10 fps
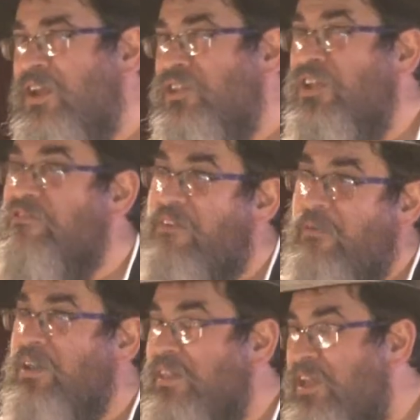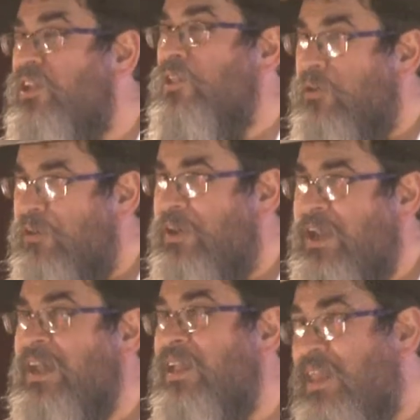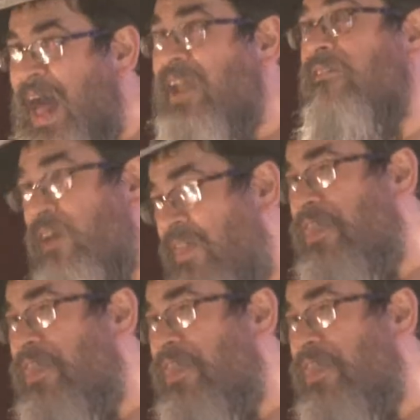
does very little learning and a lot of other